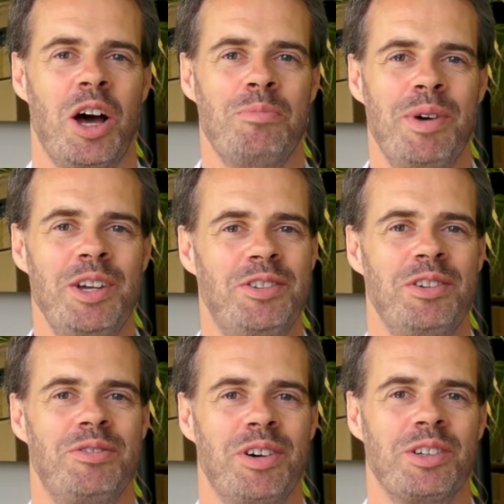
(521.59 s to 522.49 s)

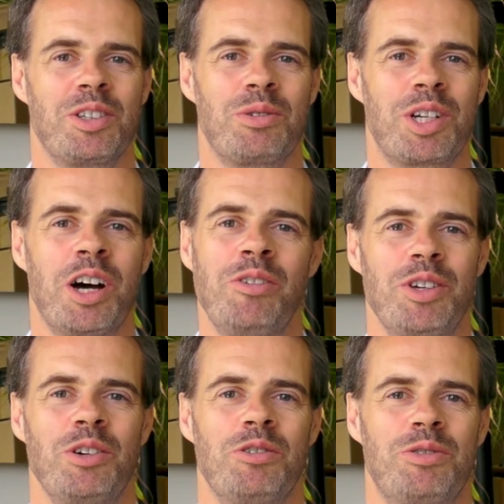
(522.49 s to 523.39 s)
Amazing fun to recover
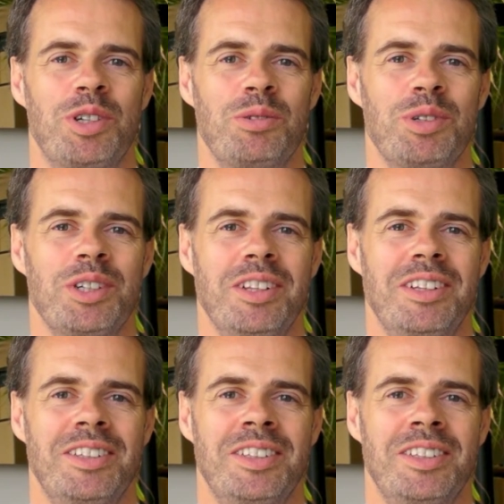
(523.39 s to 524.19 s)
your free will